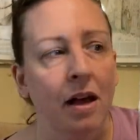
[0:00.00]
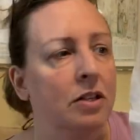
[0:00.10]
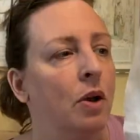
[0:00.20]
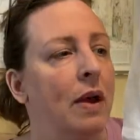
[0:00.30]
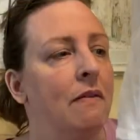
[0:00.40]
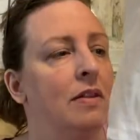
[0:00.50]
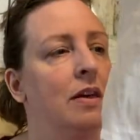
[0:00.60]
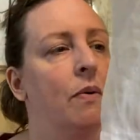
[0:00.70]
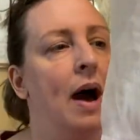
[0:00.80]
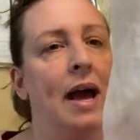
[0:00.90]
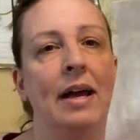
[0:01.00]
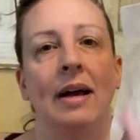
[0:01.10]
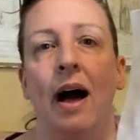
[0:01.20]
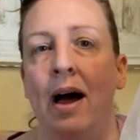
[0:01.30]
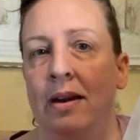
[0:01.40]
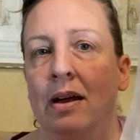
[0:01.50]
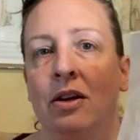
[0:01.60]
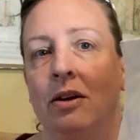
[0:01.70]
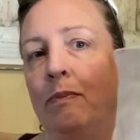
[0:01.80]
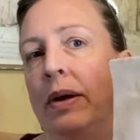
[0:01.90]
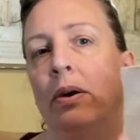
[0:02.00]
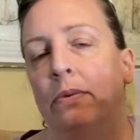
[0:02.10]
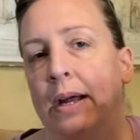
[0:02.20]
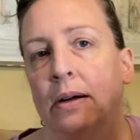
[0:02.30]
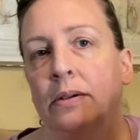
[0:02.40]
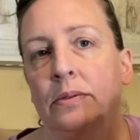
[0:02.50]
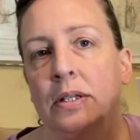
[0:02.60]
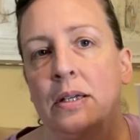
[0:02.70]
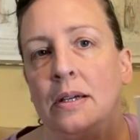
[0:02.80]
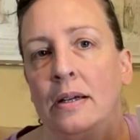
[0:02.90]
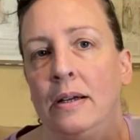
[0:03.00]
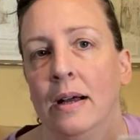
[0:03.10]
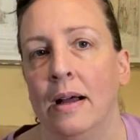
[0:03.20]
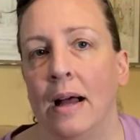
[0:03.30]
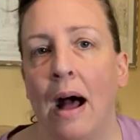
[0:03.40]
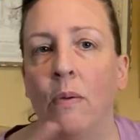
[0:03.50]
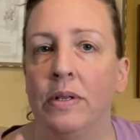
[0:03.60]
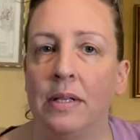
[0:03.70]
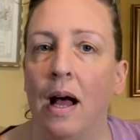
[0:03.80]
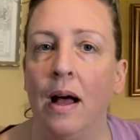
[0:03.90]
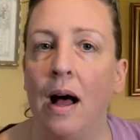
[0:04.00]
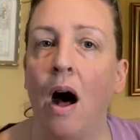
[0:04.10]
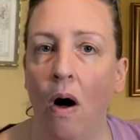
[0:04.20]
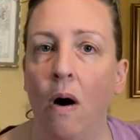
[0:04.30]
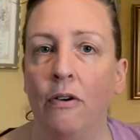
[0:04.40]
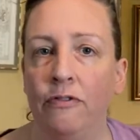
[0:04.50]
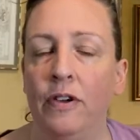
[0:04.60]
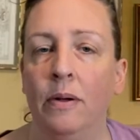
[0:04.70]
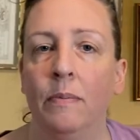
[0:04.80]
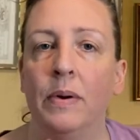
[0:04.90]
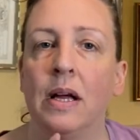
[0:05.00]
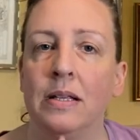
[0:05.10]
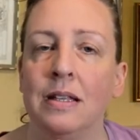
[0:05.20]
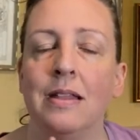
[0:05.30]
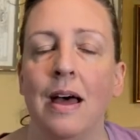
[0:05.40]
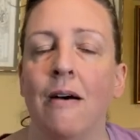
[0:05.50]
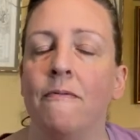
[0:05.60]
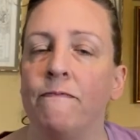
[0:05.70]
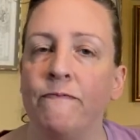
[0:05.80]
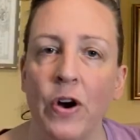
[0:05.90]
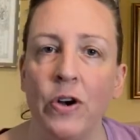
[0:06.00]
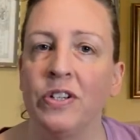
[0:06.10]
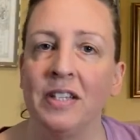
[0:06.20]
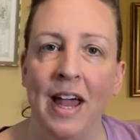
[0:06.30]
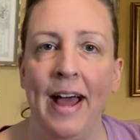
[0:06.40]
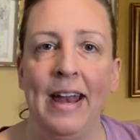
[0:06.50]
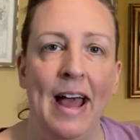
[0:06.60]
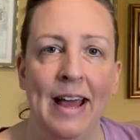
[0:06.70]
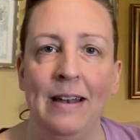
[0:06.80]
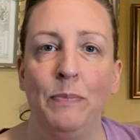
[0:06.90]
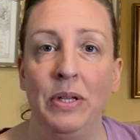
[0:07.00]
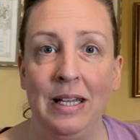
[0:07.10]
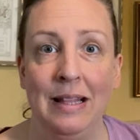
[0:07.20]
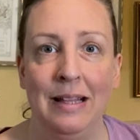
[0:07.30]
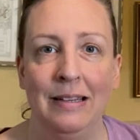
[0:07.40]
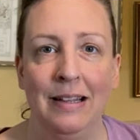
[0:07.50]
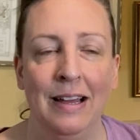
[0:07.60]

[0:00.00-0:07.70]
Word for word: So even though I had gotten a good bit around, I was off because of that first line I had put in.